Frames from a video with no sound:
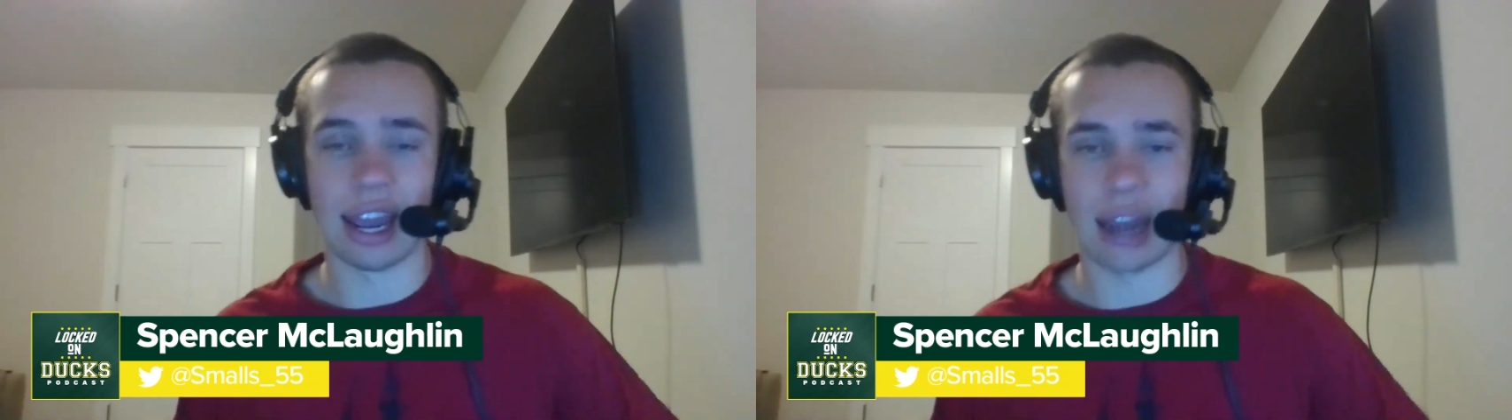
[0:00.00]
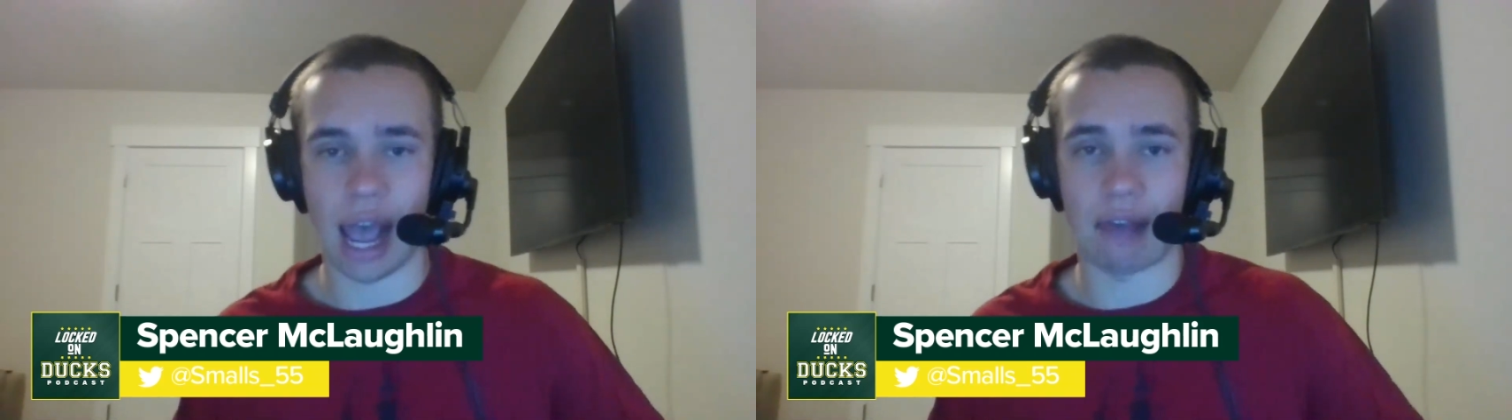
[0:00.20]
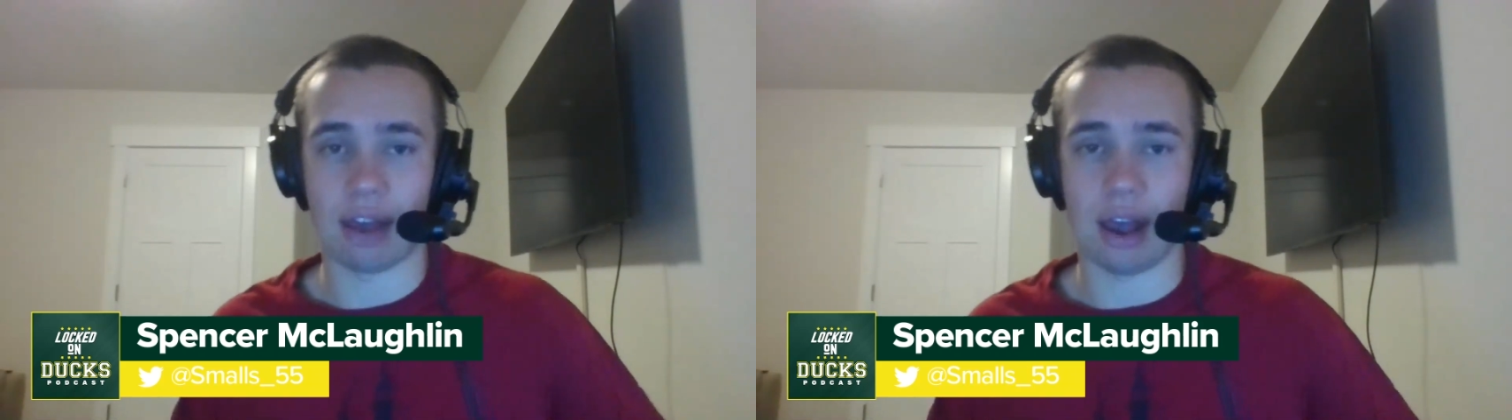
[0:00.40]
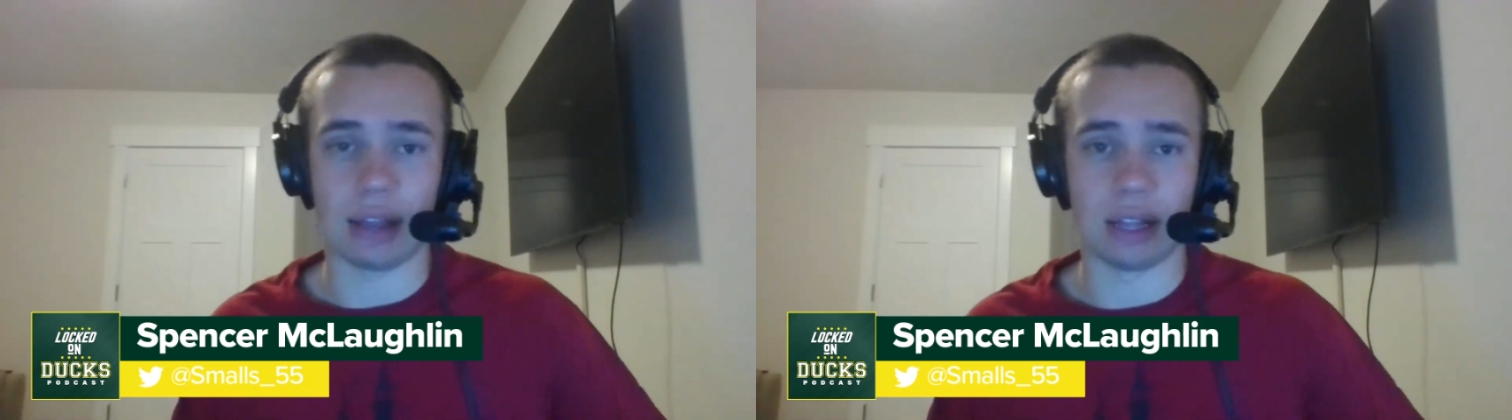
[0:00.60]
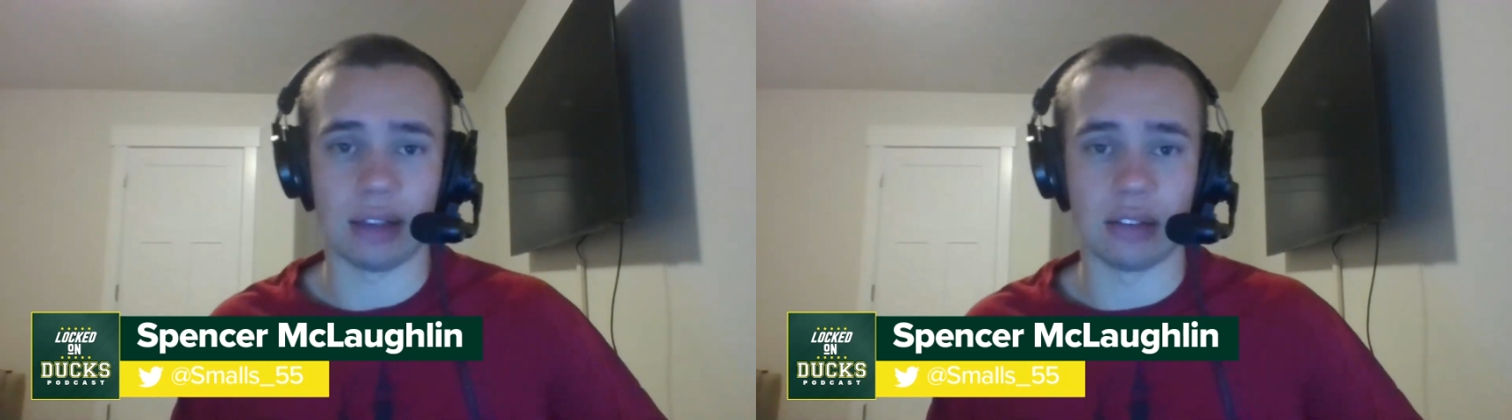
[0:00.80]
and have a
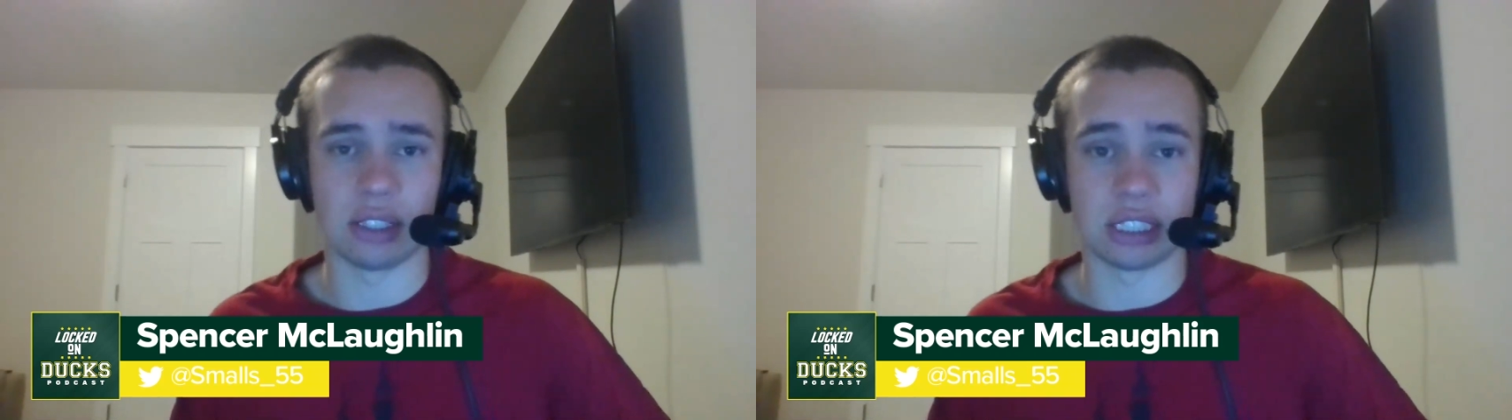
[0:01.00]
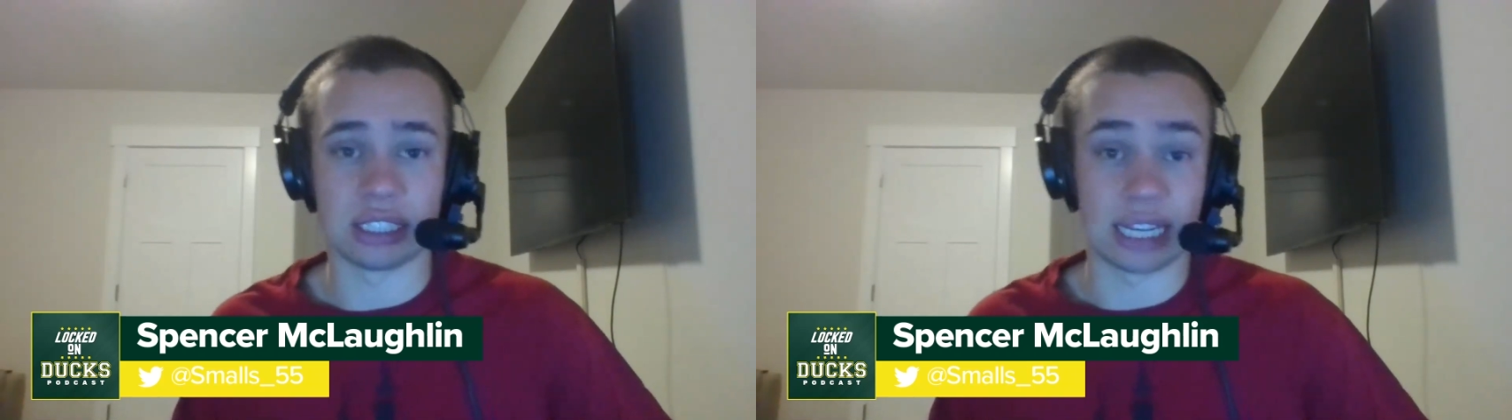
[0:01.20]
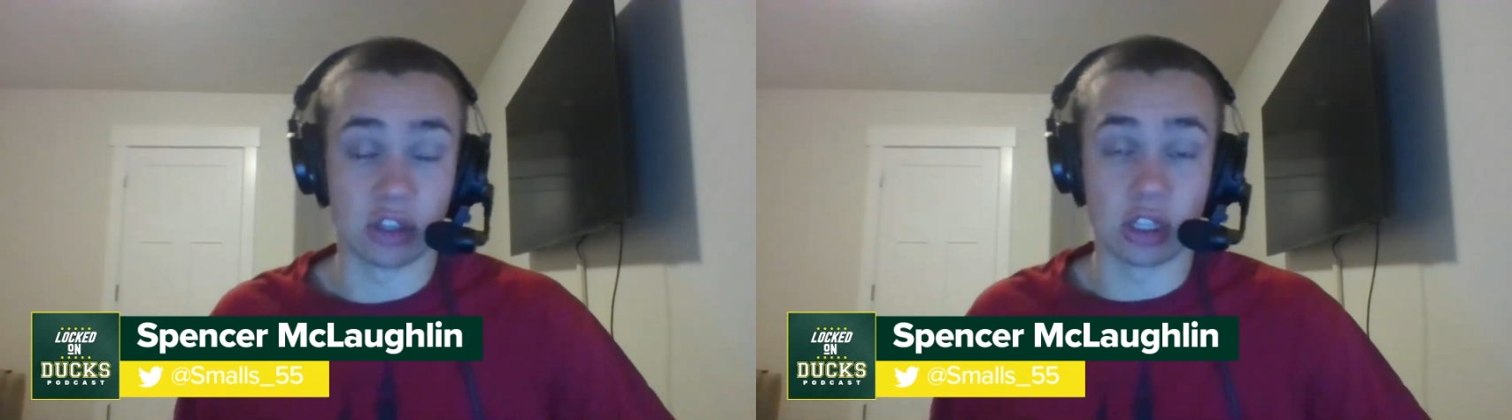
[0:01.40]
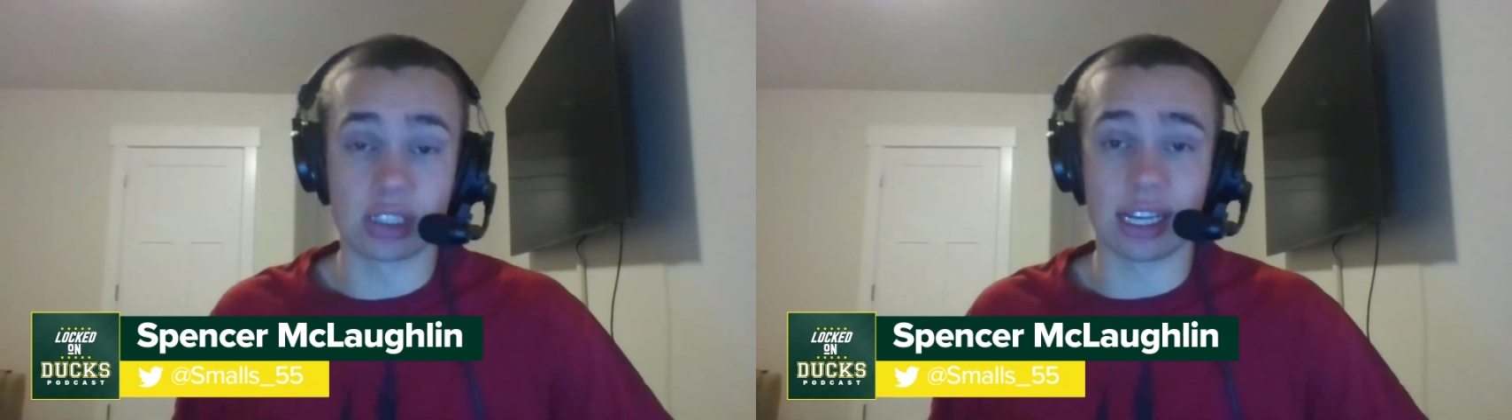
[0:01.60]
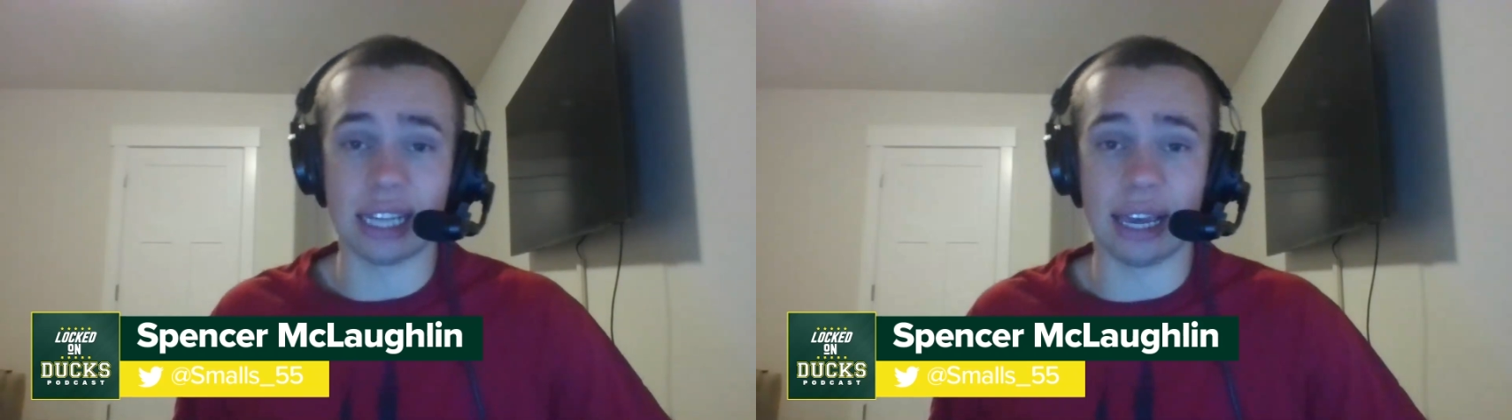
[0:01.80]
high level of success.
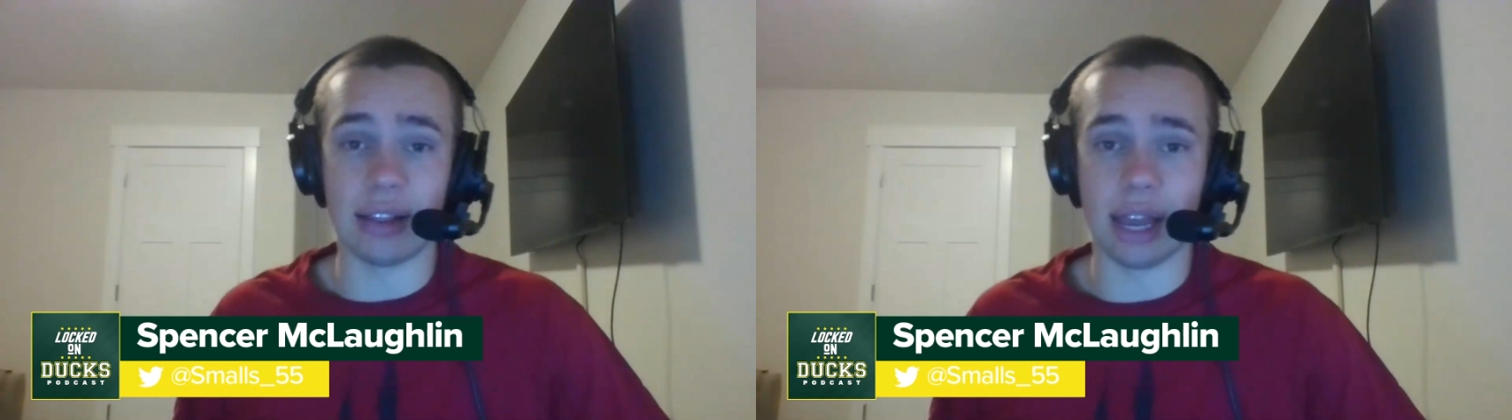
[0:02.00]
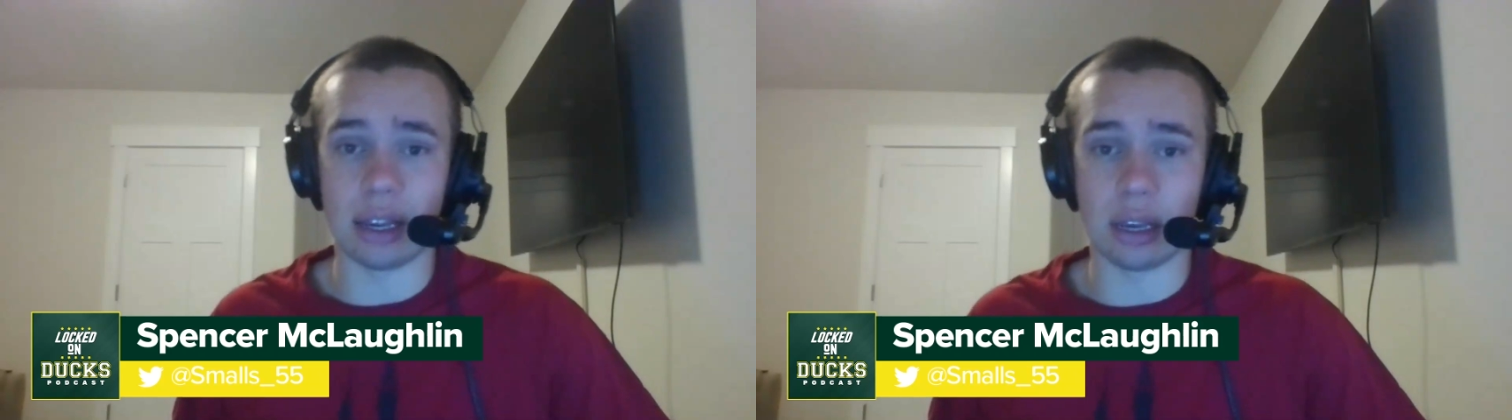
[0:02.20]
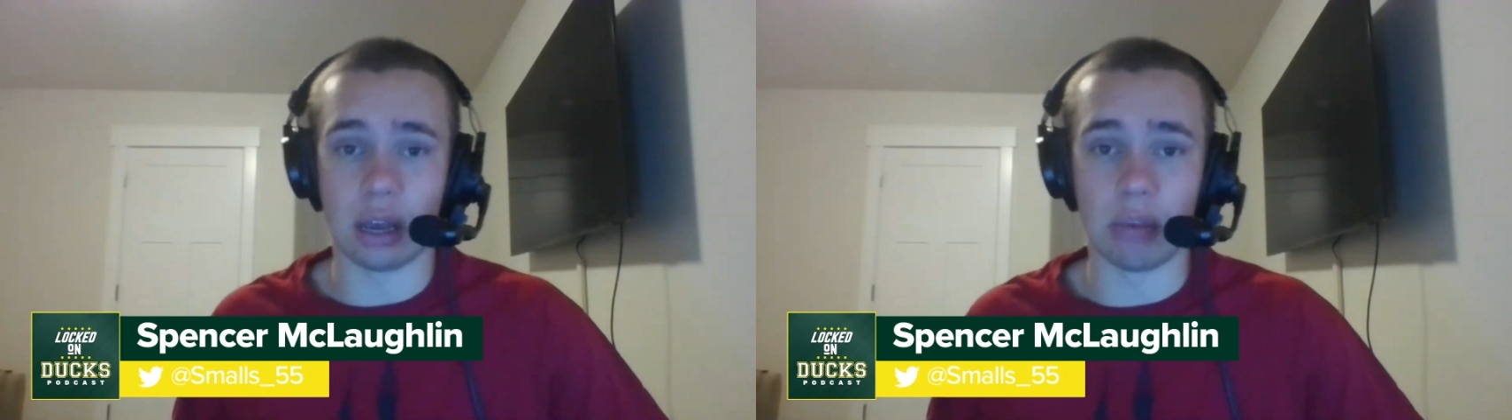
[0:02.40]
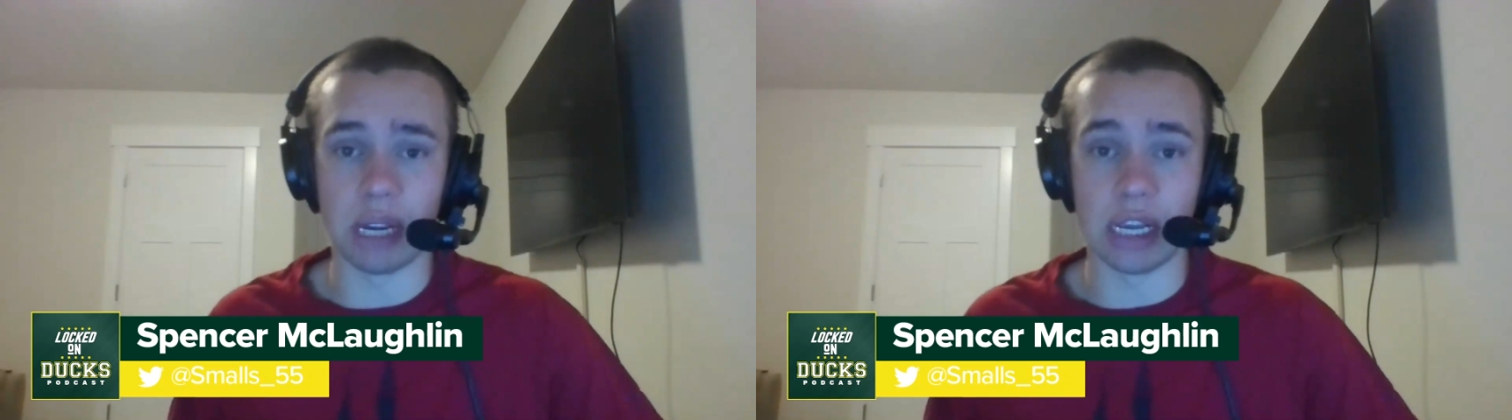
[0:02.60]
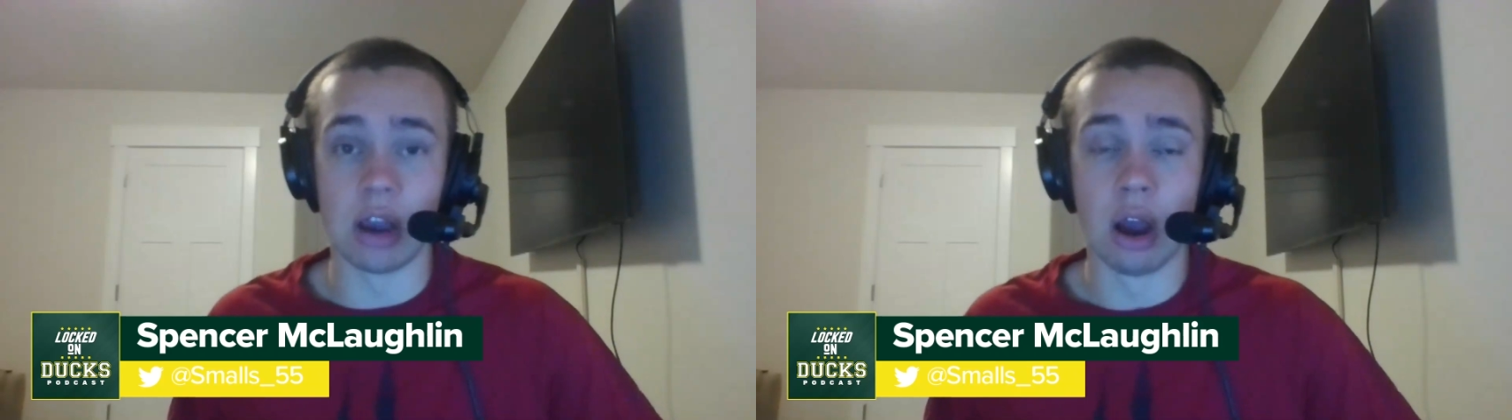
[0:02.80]
Looks like Dan Lanning and
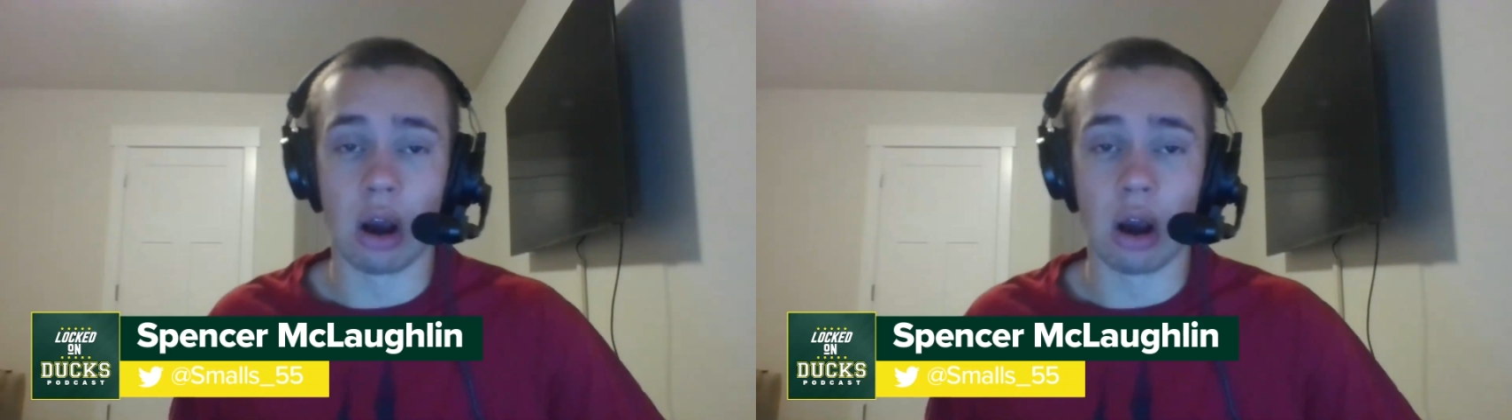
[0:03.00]
company